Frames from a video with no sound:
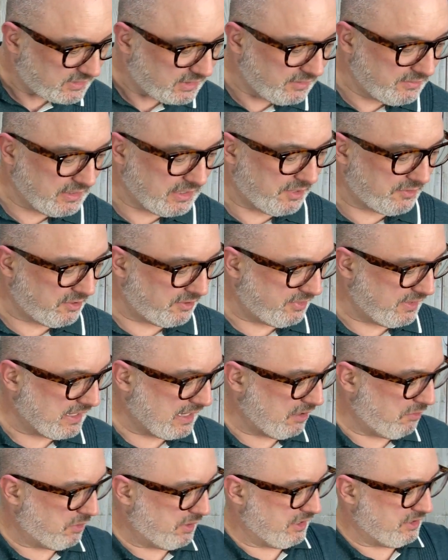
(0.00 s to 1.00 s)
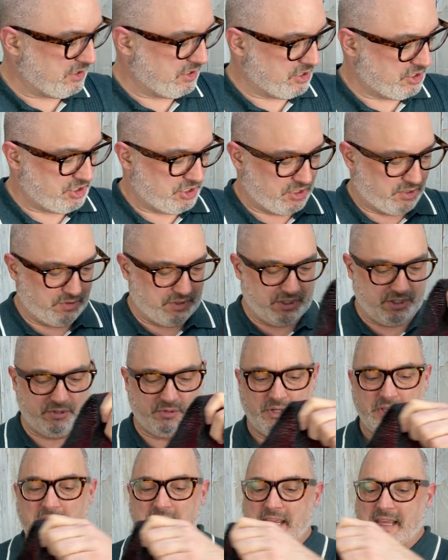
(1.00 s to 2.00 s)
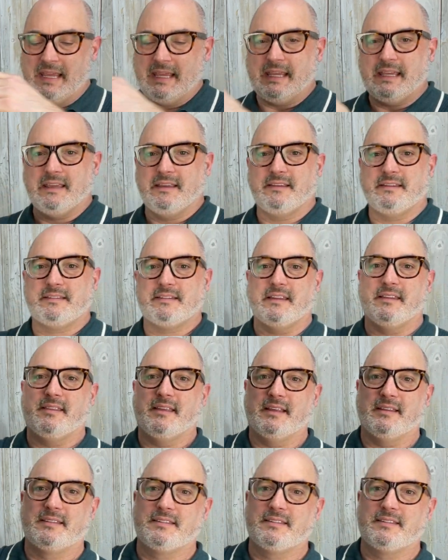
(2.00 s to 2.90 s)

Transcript: The other thing I wanted to show you is this.